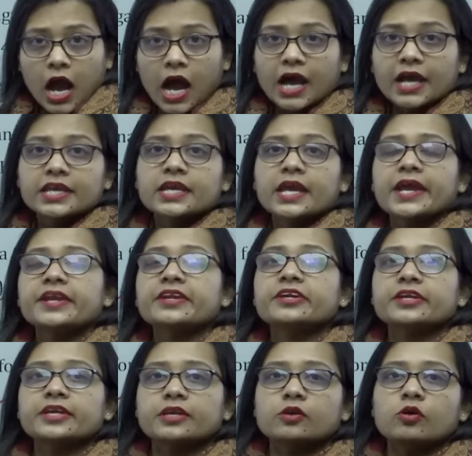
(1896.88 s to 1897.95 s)

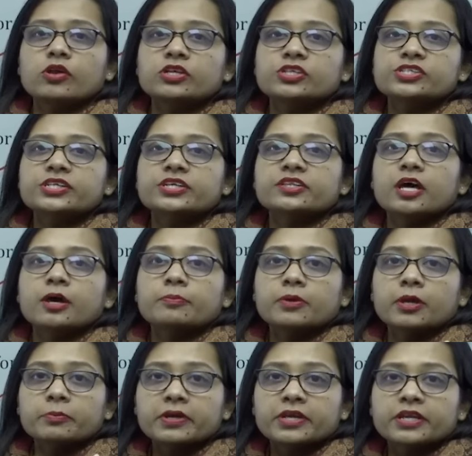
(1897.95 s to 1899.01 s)
high-end technology and the
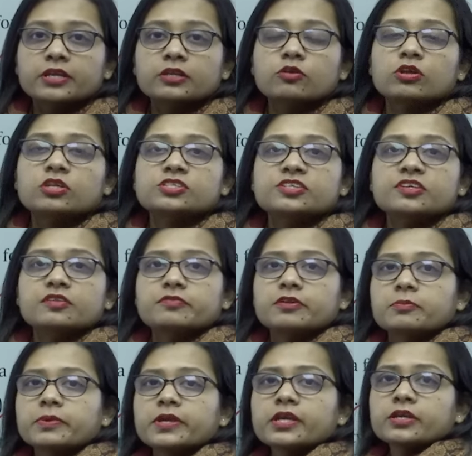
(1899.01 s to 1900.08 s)
upcoming technologies
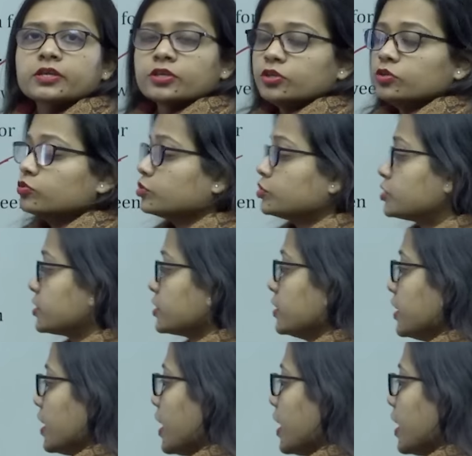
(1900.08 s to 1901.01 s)
will be used.